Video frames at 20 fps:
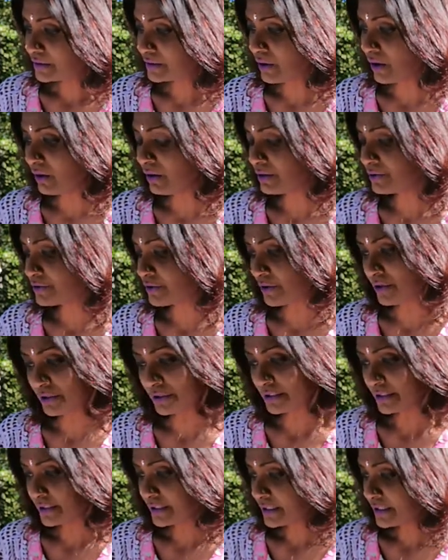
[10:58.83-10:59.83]
cauldron
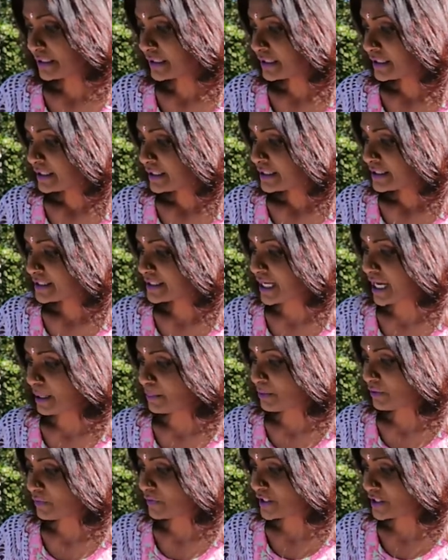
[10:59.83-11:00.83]
type
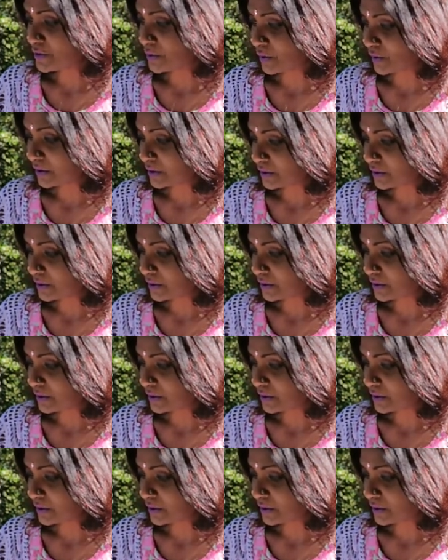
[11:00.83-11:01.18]
of ritual,